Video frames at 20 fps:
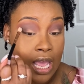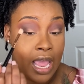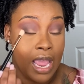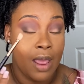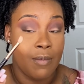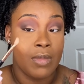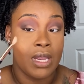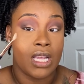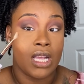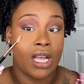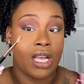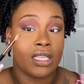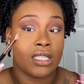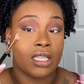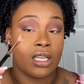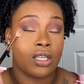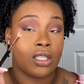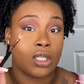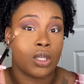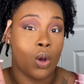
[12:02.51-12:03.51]
And because
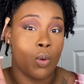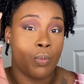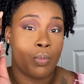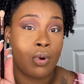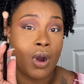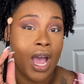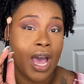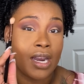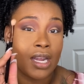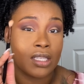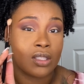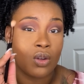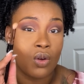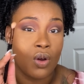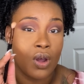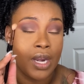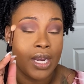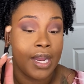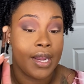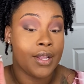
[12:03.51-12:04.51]
there's no product
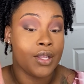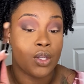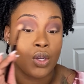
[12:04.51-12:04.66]
on it,